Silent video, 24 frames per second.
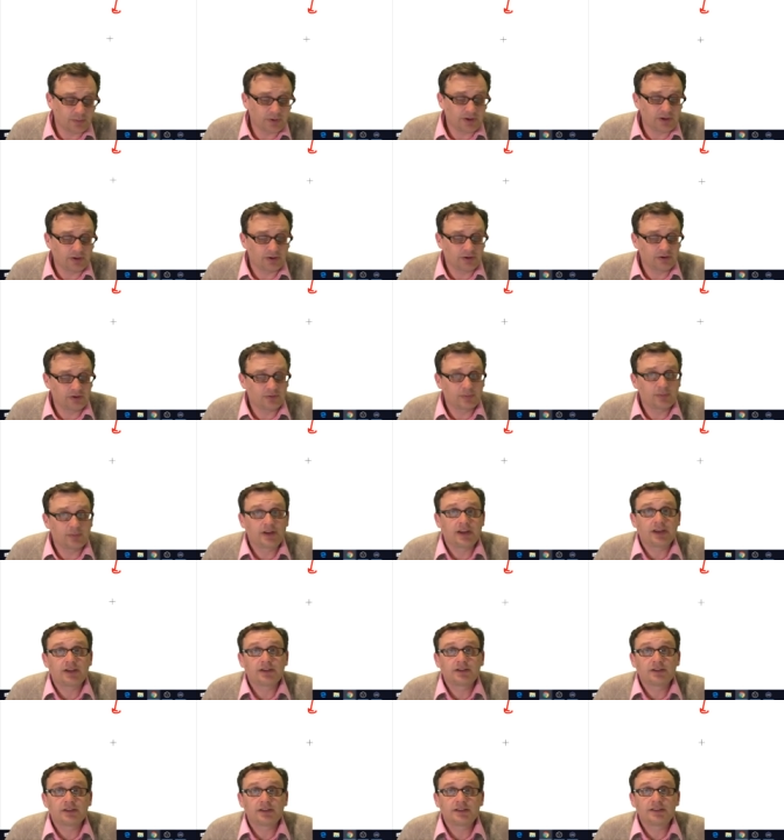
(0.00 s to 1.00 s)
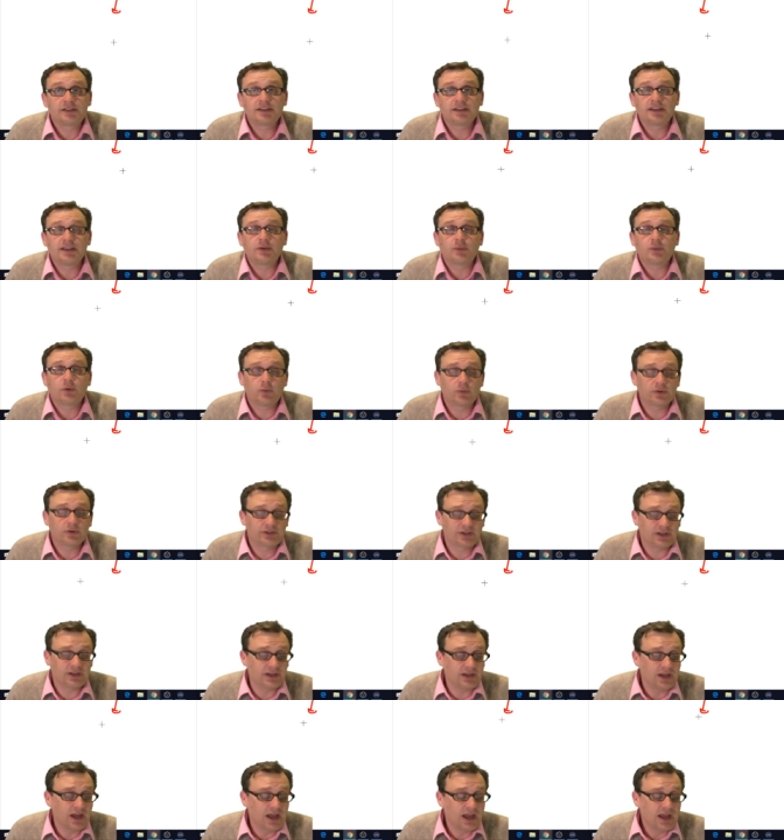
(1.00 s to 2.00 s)
things are we going to potentially see?
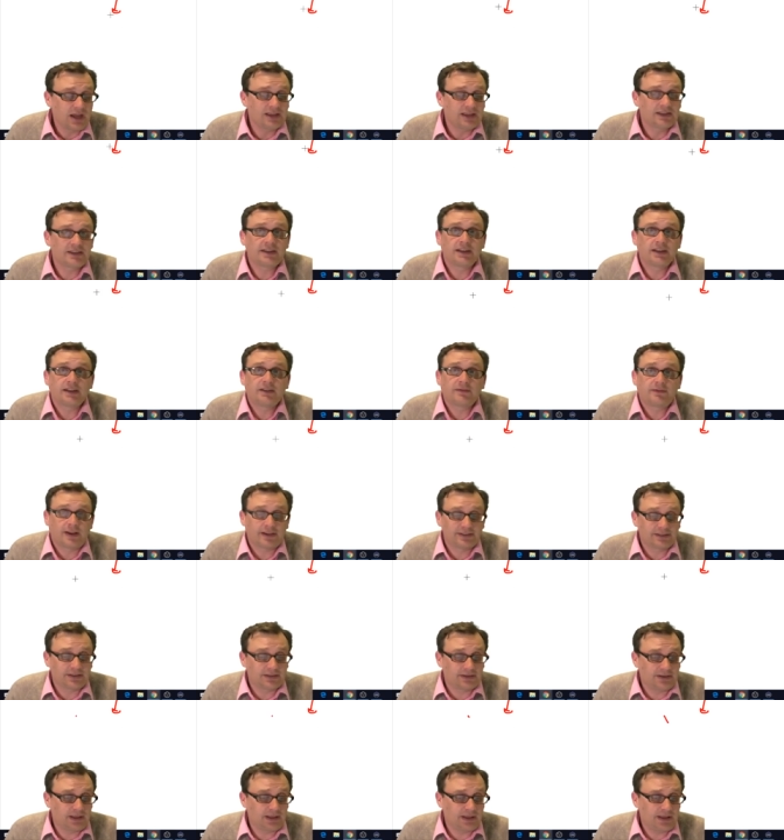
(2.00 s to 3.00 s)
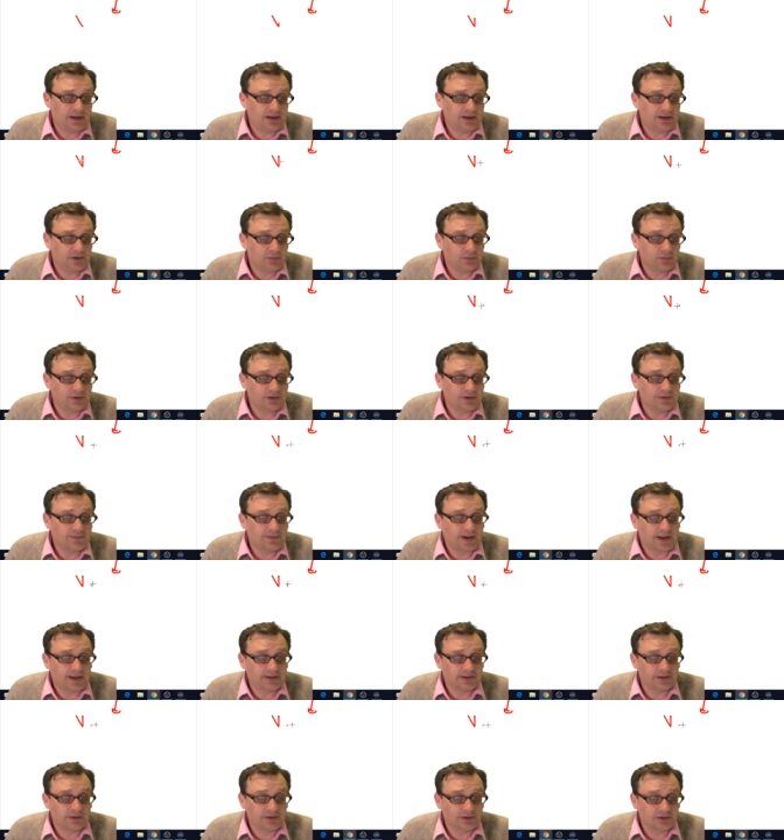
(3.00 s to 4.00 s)
Well, we'll see instead of vasodilation,
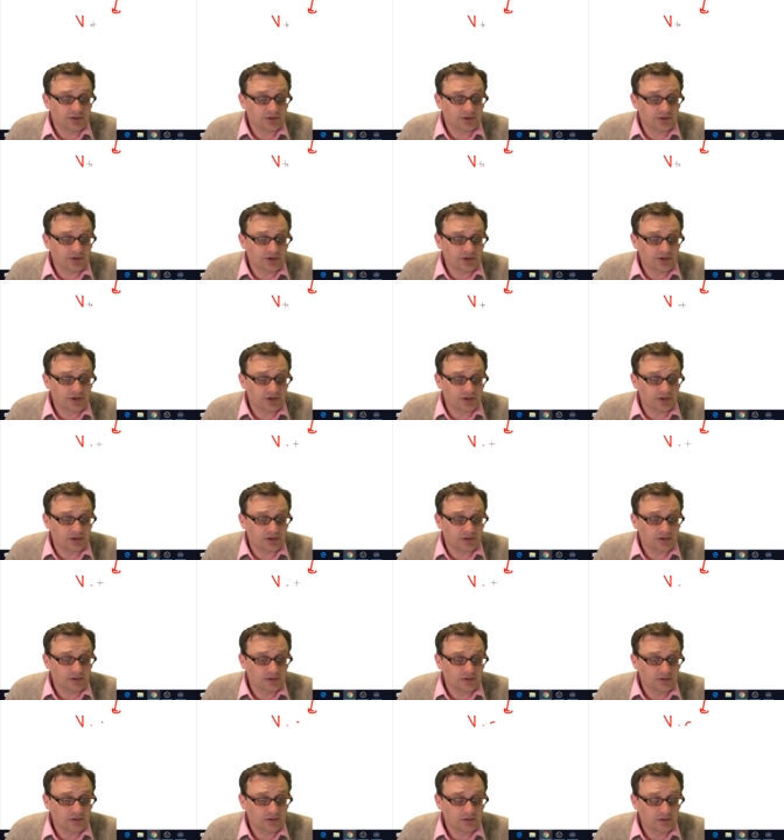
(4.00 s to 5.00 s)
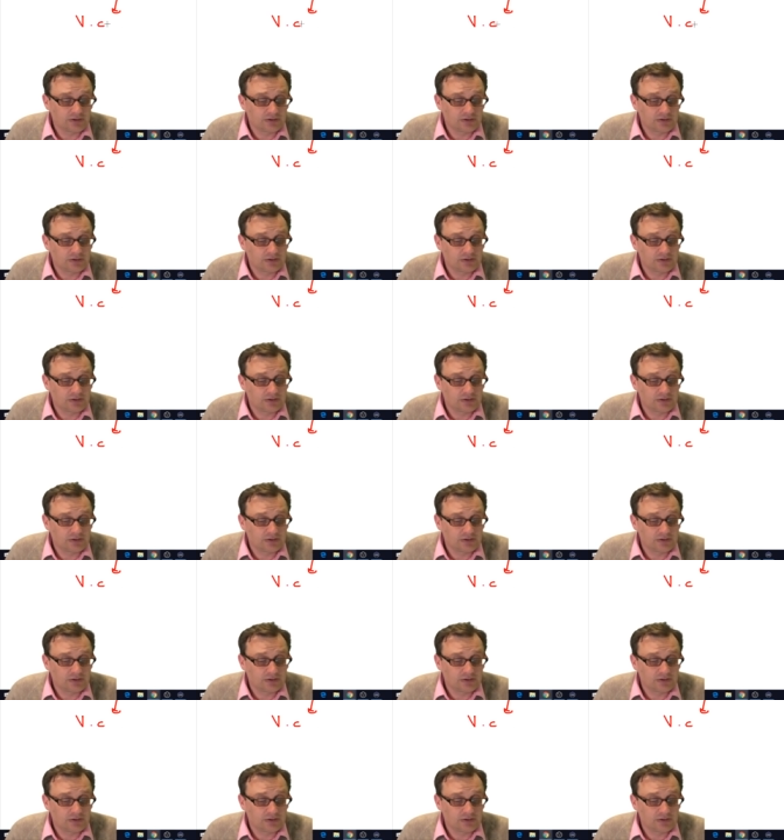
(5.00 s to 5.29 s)
we'll see vasoconstriction.